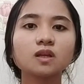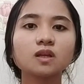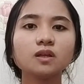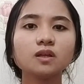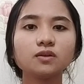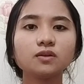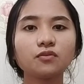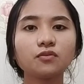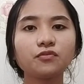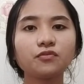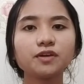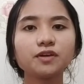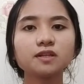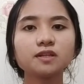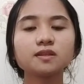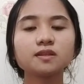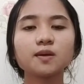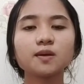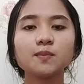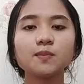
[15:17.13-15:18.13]
The
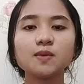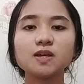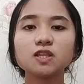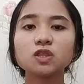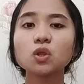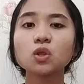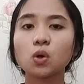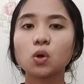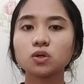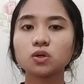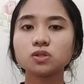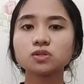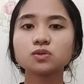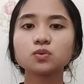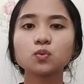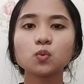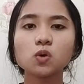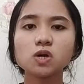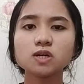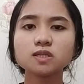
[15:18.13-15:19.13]
Viette methods
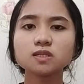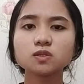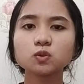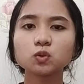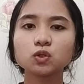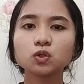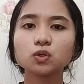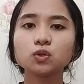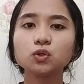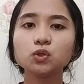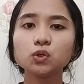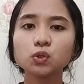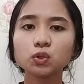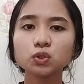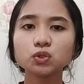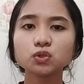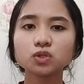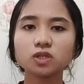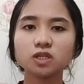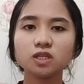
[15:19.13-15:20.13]
was
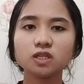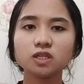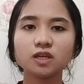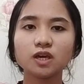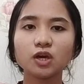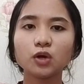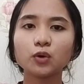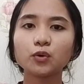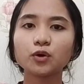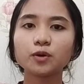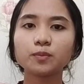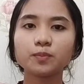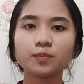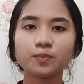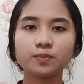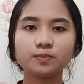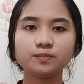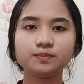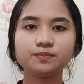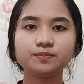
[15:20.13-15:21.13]
used in Europe.
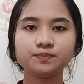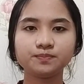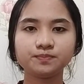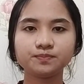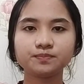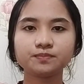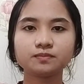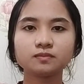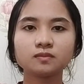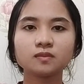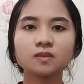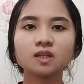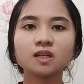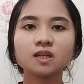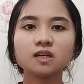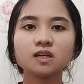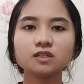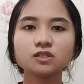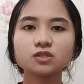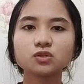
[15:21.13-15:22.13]

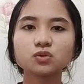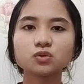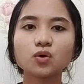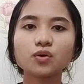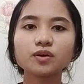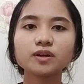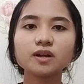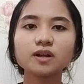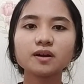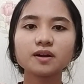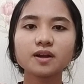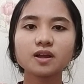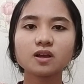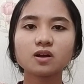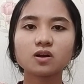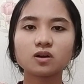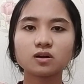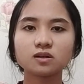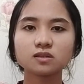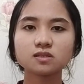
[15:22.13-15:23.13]
History
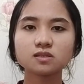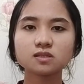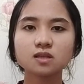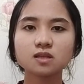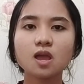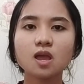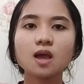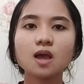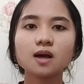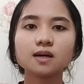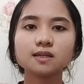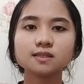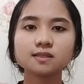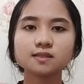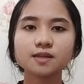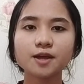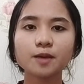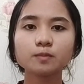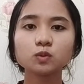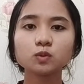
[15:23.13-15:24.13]
records
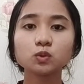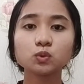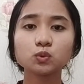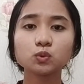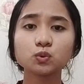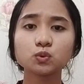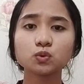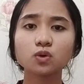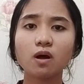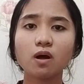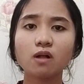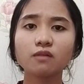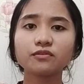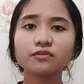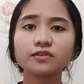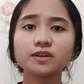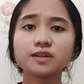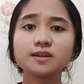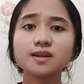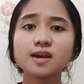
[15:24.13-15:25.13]
attempt to solve
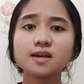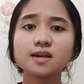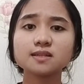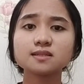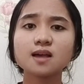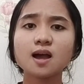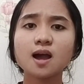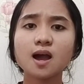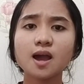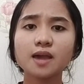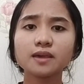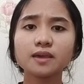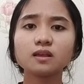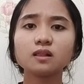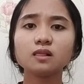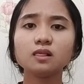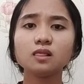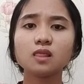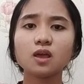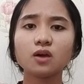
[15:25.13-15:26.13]
this
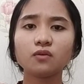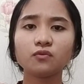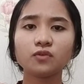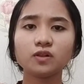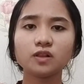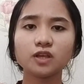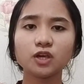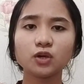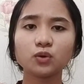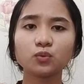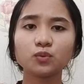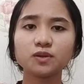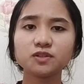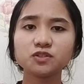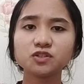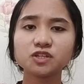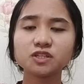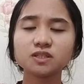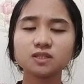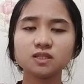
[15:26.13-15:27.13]
high-level
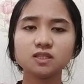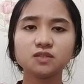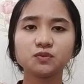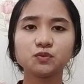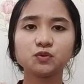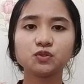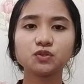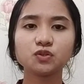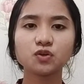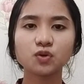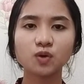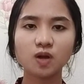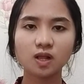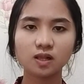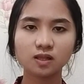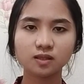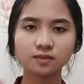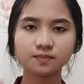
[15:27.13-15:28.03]
equation in general.